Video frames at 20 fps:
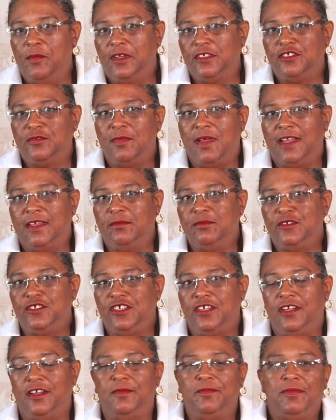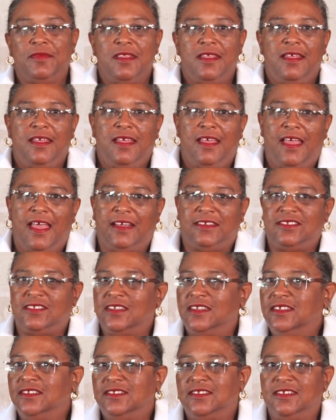much, Madam Chair.
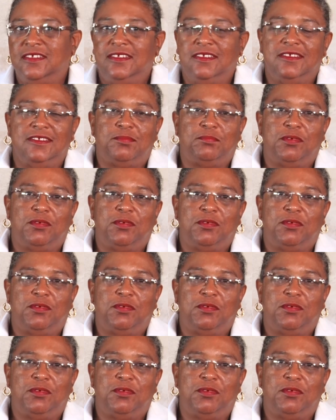Excellencies,